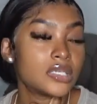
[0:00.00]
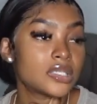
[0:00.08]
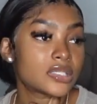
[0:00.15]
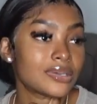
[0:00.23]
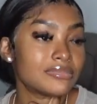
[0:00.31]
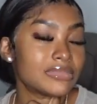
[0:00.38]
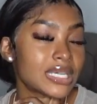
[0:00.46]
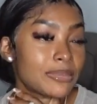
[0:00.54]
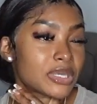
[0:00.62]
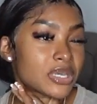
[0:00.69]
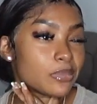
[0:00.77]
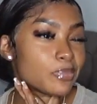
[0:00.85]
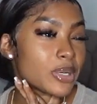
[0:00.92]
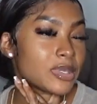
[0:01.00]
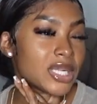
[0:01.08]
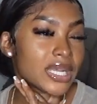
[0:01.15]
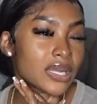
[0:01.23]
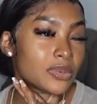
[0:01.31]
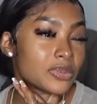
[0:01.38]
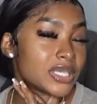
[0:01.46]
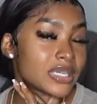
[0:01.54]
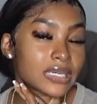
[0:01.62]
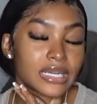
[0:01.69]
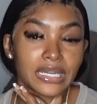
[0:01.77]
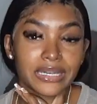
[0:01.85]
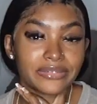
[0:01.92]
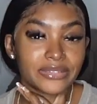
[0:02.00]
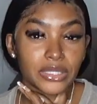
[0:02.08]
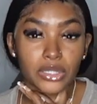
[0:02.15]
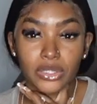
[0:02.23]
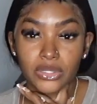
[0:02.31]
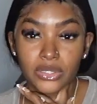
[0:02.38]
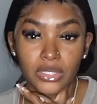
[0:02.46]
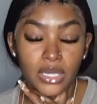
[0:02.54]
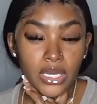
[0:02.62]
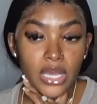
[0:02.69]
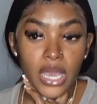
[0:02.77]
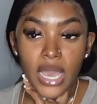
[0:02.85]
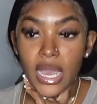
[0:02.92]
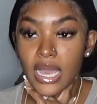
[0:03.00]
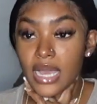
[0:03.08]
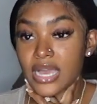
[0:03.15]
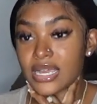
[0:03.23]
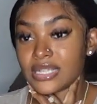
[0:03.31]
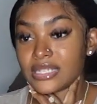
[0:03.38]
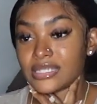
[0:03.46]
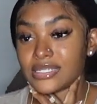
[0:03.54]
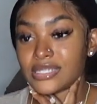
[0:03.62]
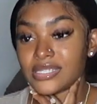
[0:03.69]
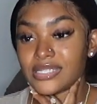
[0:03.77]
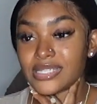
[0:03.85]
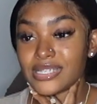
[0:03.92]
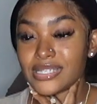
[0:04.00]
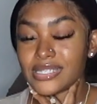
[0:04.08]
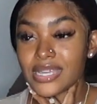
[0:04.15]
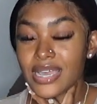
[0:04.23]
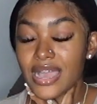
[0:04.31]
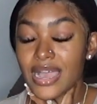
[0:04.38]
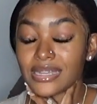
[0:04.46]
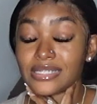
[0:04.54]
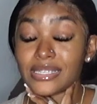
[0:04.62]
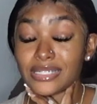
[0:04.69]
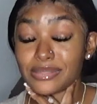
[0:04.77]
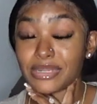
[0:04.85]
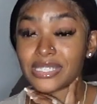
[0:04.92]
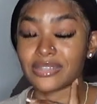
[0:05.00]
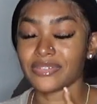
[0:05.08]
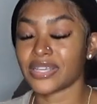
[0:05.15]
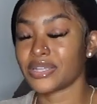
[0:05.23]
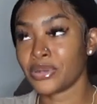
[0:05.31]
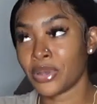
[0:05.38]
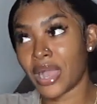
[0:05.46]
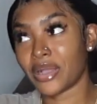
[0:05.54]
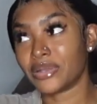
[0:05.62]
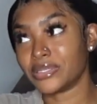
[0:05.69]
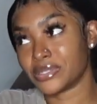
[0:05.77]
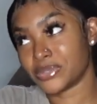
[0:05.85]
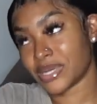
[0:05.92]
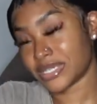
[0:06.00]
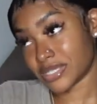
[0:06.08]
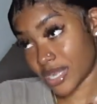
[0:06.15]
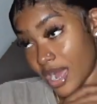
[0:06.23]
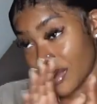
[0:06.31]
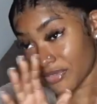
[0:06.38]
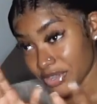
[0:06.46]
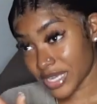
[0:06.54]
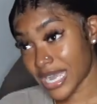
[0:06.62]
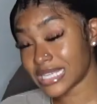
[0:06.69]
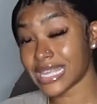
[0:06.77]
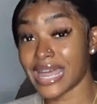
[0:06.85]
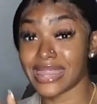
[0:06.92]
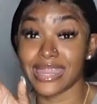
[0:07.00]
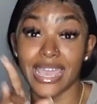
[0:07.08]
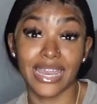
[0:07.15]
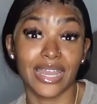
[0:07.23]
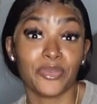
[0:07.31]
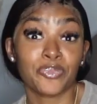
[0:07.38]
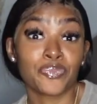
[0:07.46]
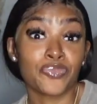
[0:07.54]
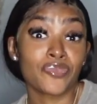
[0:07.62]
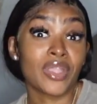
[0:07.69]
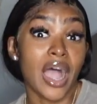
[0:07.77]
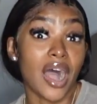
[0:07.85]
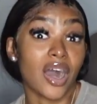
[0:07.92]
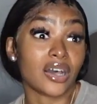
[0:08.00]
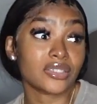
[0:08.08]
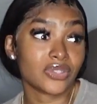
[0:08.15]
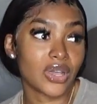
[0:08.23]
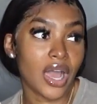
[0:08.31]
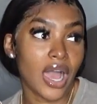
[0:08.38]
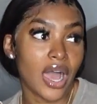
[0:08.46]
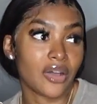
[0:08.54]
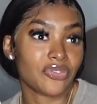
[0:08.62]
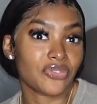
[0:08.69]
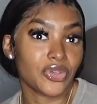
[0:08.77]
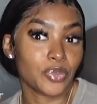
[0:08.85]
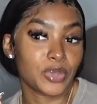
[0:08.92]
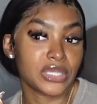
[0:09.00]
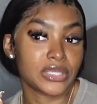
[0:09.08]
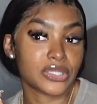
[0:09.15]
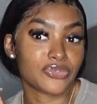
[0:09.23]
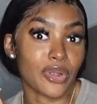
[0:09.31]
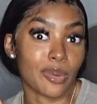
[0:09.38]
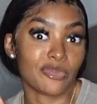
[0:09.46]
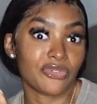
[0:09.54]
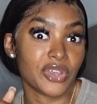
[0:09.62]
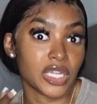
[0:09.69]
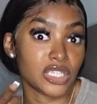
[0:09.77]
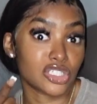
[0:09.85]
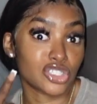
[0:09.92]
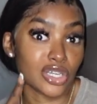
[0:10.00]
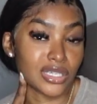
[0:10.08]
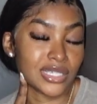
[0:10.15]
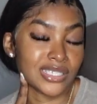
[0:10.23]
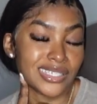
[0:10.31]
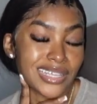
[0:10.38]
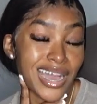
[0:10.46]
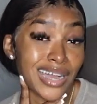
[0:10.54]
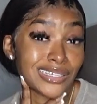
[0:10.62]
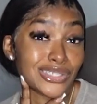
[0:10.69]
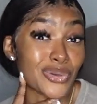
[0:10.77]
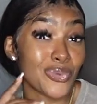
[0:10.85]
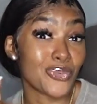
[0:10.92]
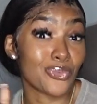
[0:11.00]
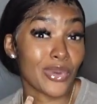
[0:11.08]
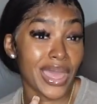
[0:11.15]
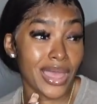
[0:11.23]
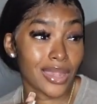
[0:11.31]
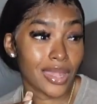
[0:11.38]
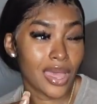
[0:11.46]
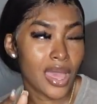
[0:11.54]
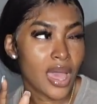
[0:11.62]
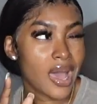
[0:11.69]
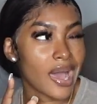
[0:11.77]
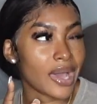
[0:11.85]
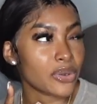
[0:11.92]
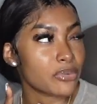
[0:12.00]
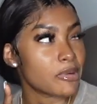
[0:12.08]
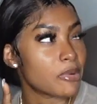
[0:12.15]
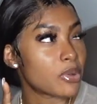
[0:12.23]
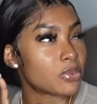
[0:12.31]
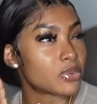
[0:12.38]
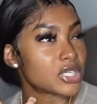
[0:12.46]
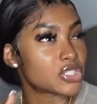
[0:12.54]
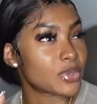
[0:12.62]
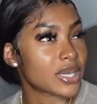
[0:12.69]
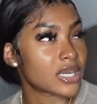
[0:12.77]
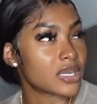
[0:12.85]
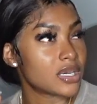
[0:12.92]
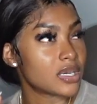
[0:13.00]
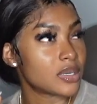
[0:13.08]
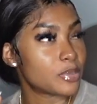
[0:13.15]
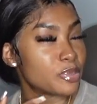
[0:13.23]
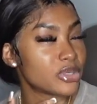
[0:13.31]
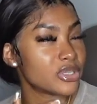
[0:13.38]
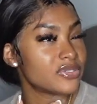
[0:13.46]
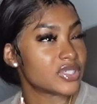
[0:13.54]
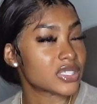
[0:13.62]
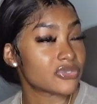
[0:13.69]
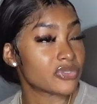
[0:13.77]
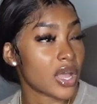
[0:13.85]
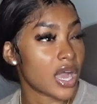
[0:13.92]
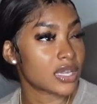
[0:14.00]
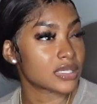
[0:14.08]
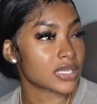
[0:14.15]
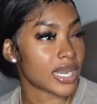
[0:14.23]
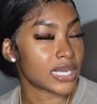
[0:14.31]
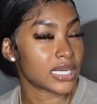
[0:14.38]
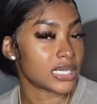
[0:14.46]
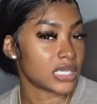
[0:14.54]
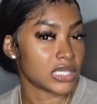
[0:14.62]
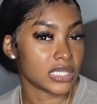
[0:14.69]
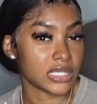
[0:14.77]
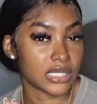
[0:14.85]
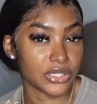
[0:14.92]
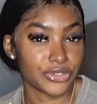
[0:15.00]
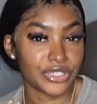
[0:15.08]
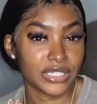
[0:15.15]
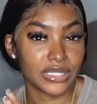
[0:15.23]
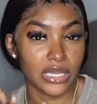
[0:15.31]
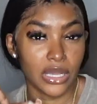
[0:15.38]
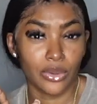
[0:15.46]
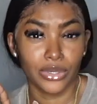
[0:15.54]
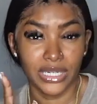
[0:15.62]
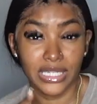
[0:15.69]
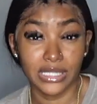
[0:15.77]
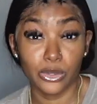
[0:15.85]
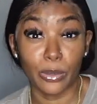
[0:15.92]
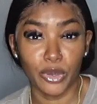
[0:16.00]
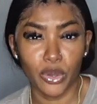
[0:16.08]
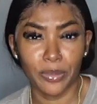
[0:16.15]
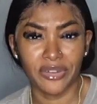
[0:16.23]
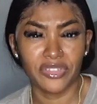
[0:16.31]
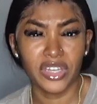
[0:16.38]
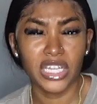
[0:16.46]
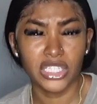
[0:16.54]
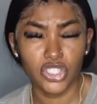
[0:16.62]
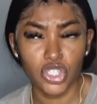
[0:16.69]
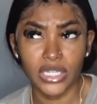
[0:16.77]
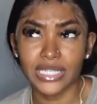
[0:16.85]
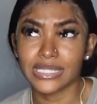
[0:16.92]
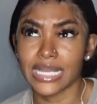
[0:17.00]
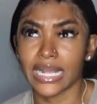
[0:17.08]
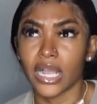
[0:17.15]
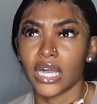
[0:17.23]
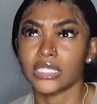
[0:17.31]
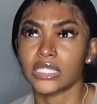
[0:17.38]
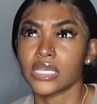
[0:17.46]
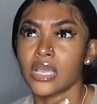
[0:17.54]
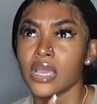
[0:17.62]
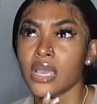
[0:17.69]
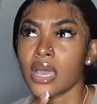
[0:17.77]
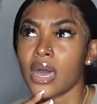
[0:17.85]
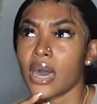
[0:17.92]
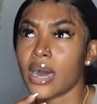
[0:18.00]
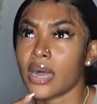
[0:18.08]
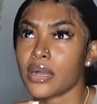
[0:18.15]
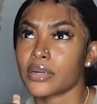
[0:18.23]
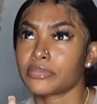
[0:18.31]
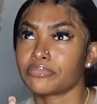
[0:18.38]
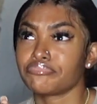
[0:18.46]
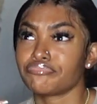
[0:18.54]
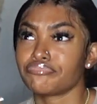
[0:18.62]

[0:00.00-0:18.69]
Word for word: some time ago, probably like a week and a half ago. And yes, I said to myself, hey, you know, I'm going to do a little haul for you guys. And then I also got a few pieces from Fitness Junkies as well. I don't remember which one of the previous vlogs that I did in this series. Only this one I go for Fitness Junkies and I got um